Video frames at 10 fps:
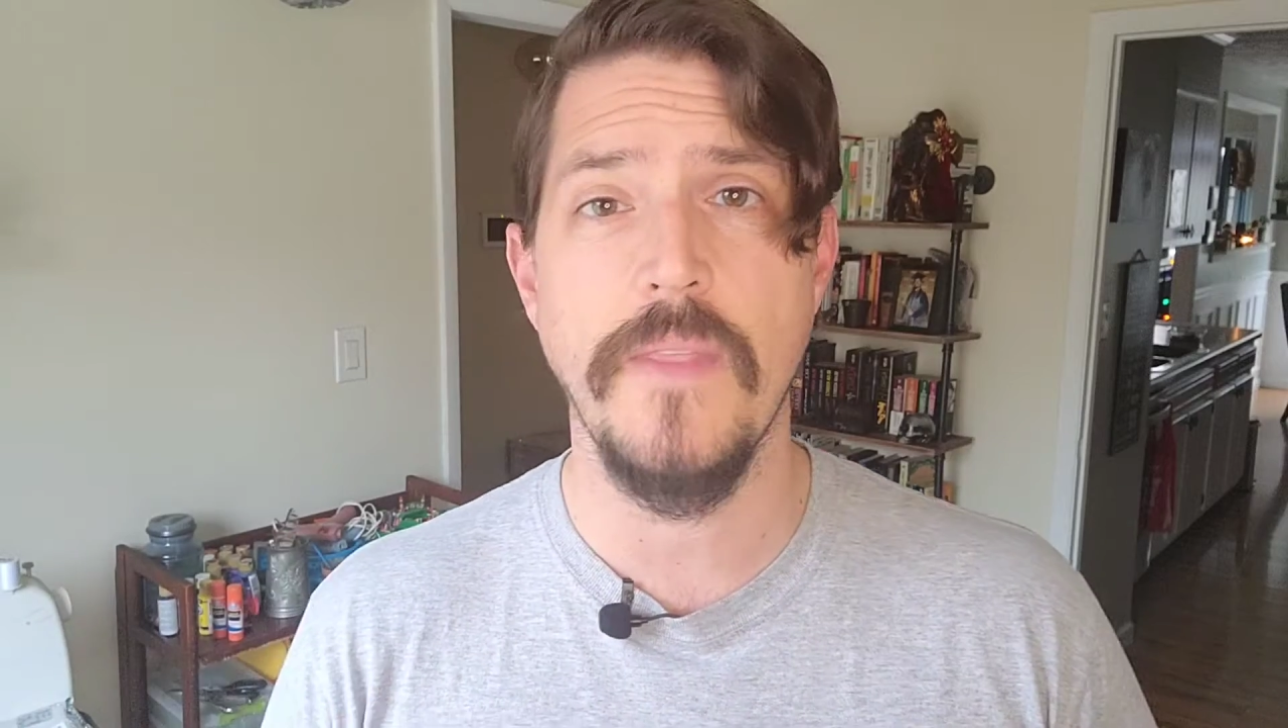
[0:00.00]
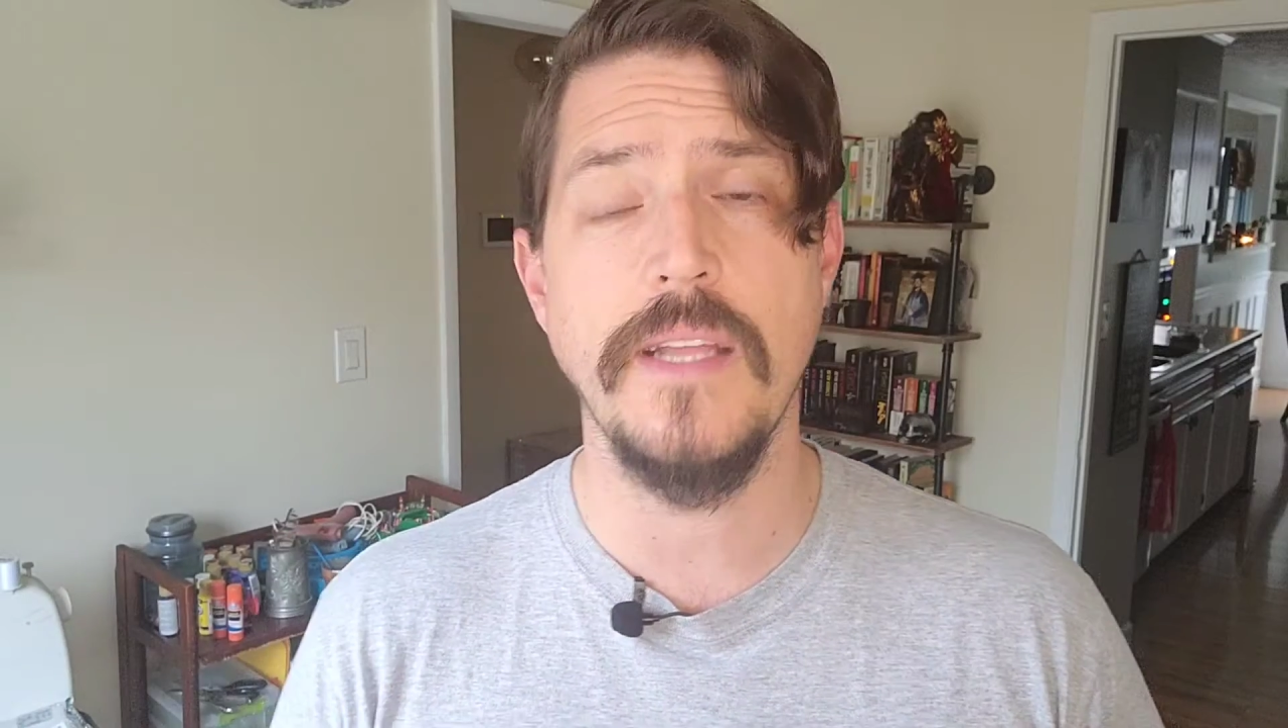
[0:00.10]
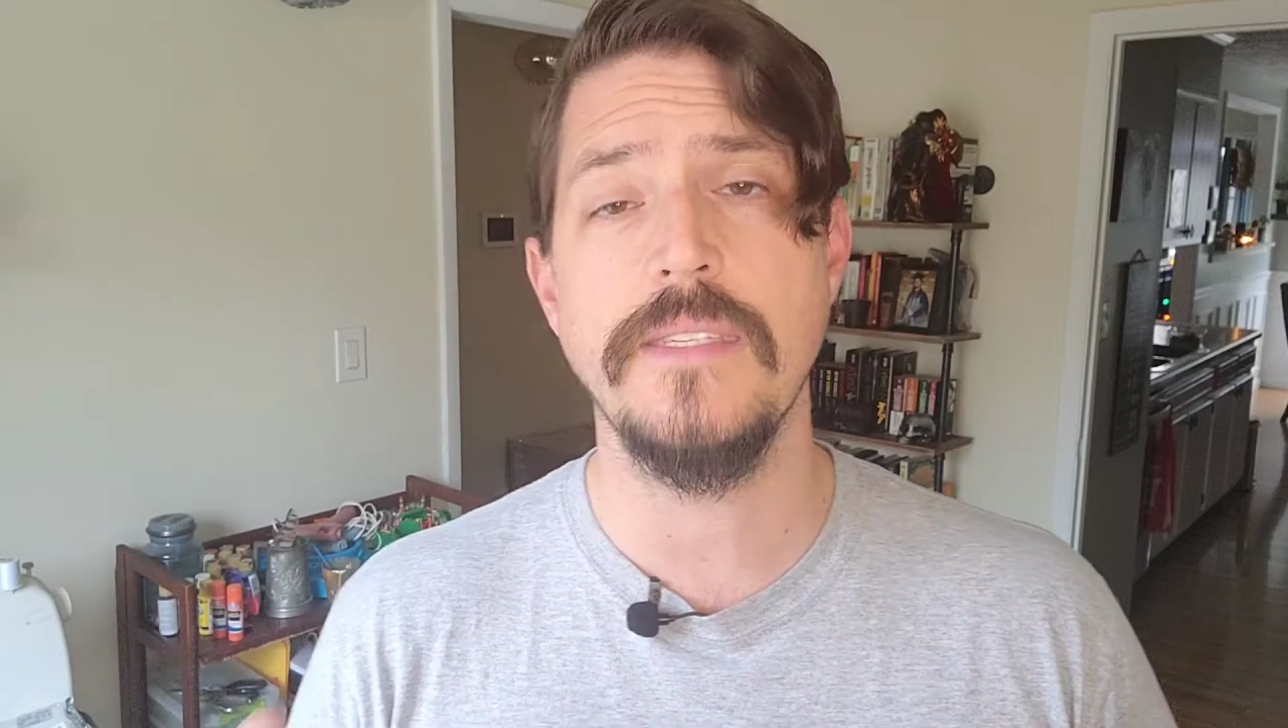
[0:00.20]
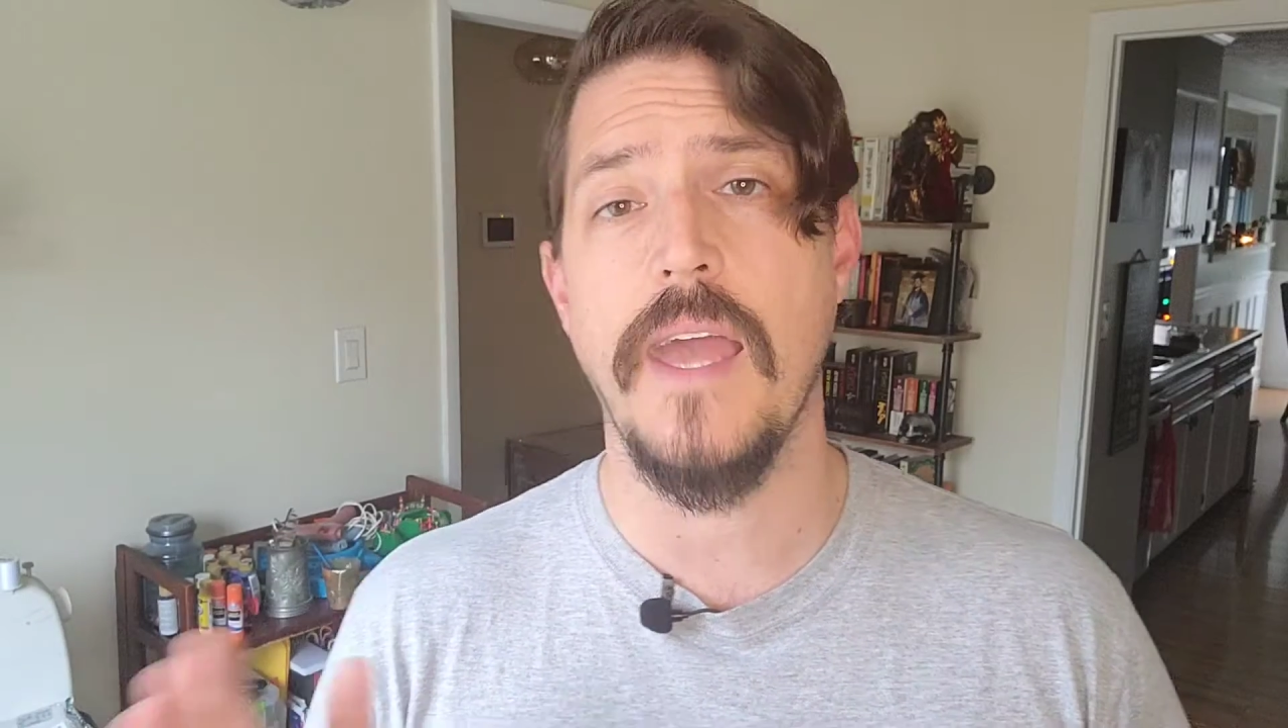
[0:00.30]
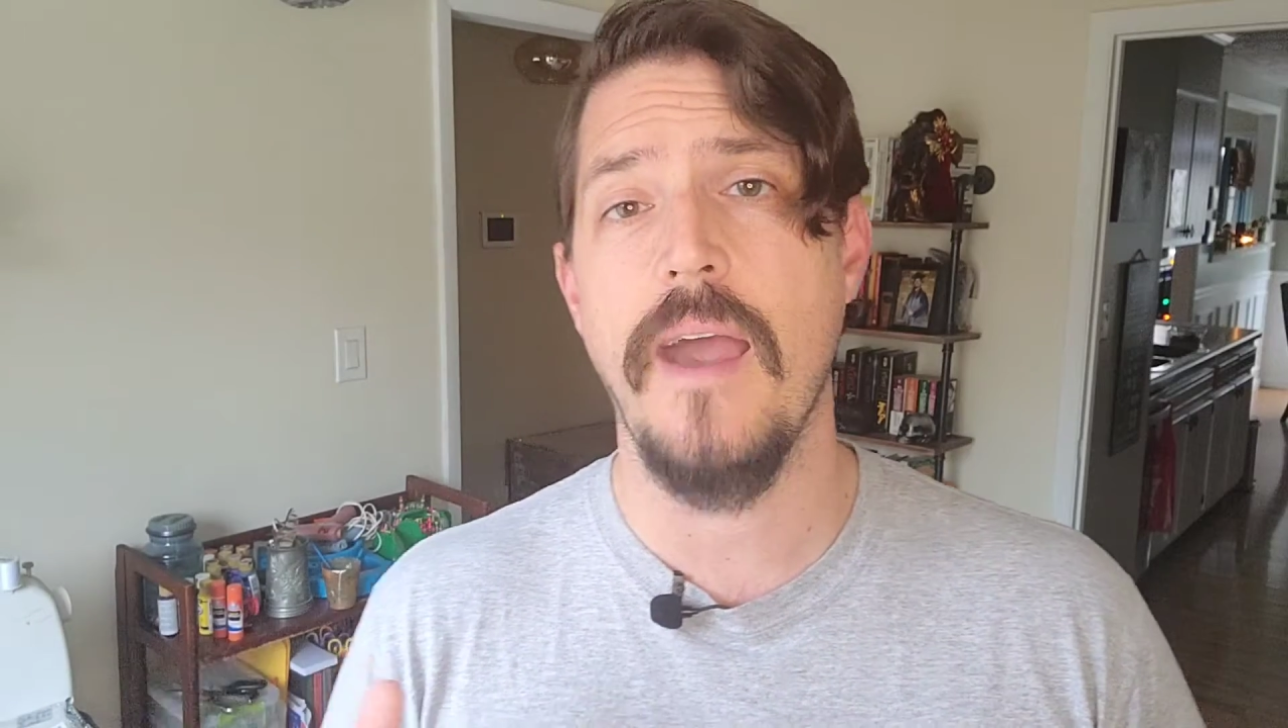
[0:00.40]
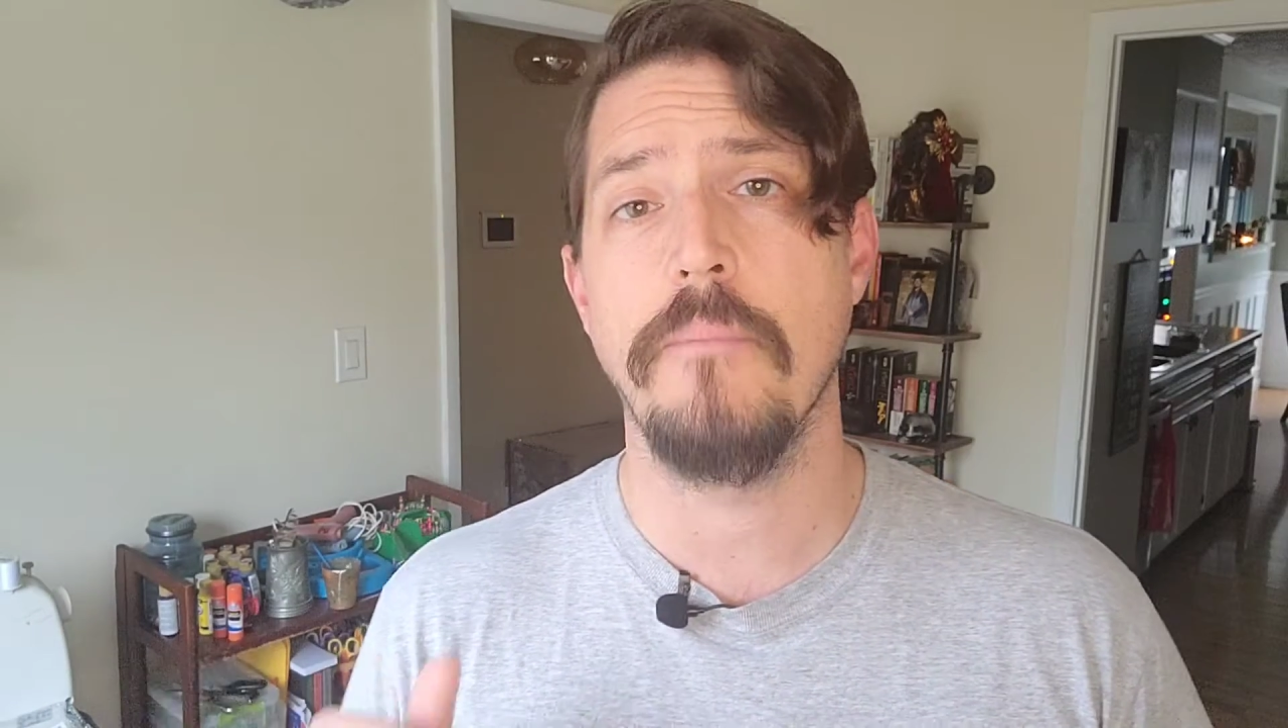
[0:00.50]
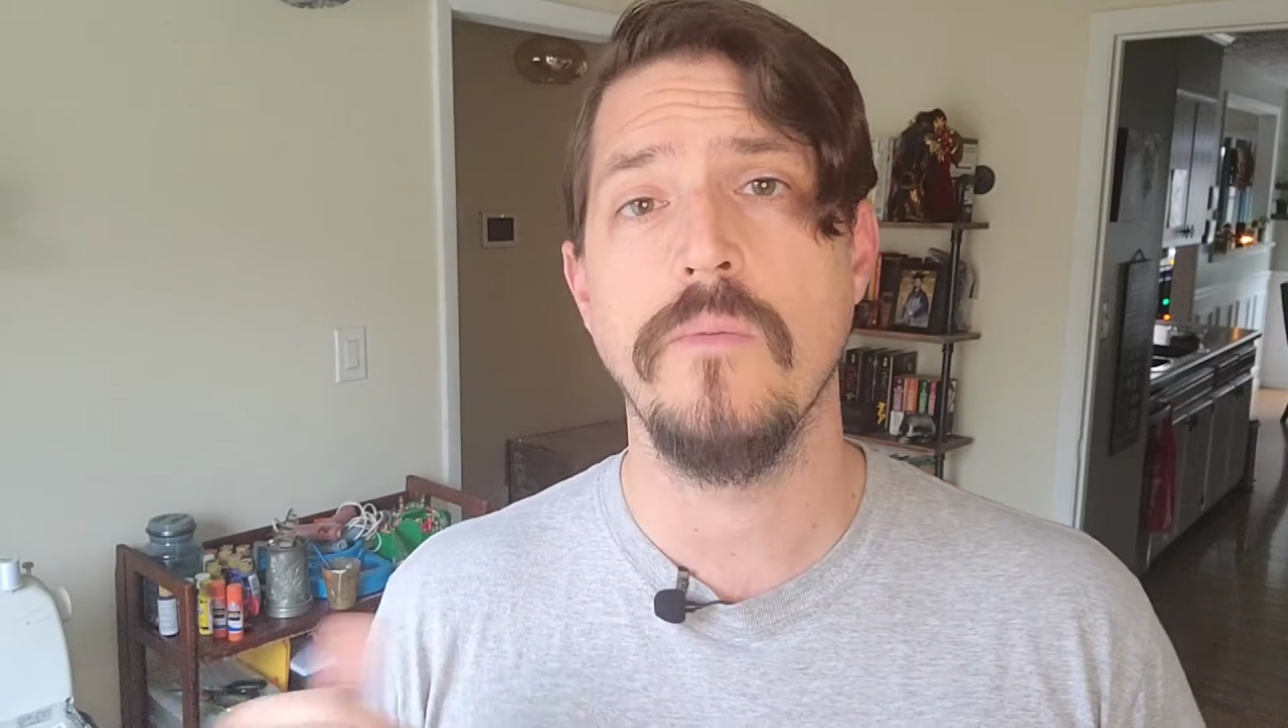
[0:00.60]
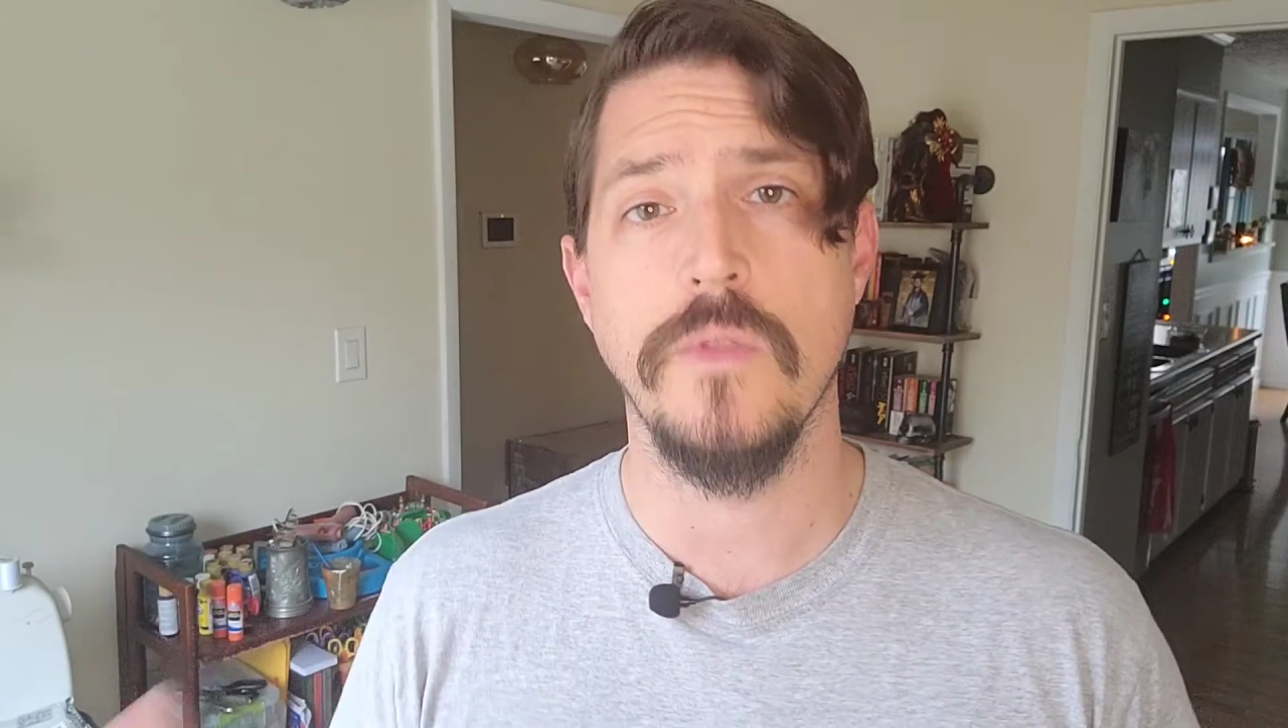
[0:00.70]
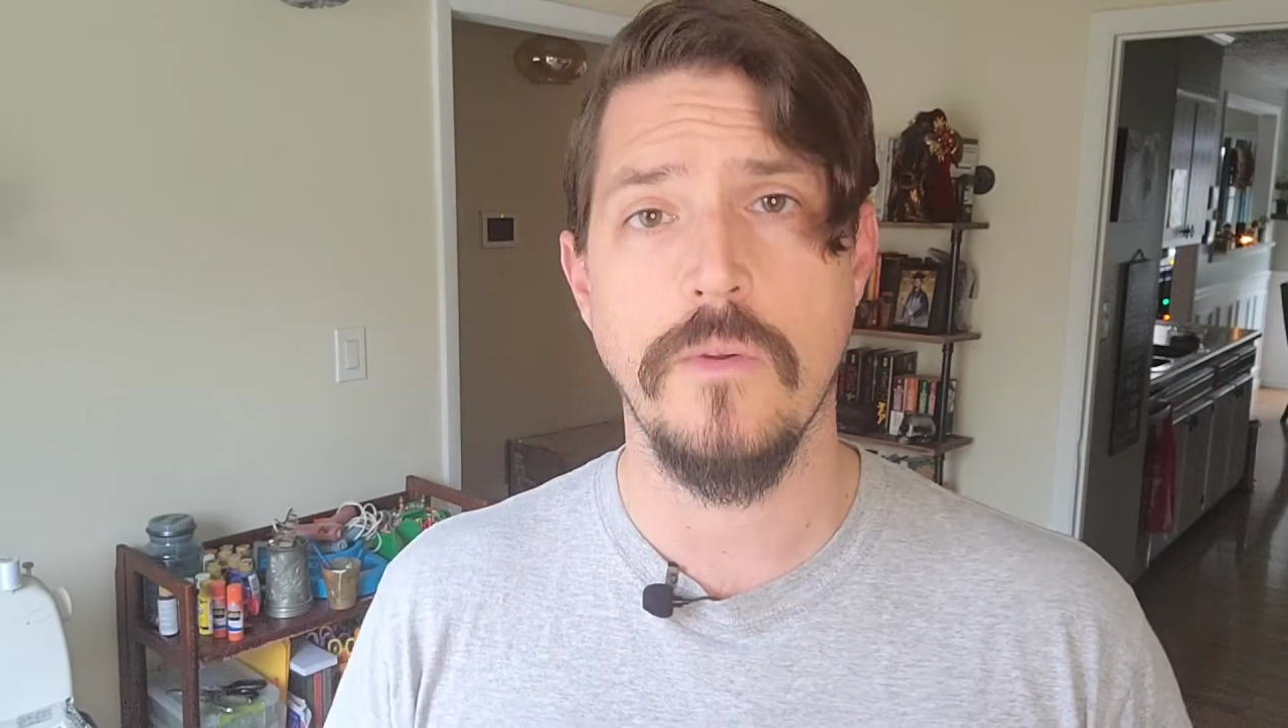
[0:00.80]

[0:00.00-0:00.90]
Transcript: things that happen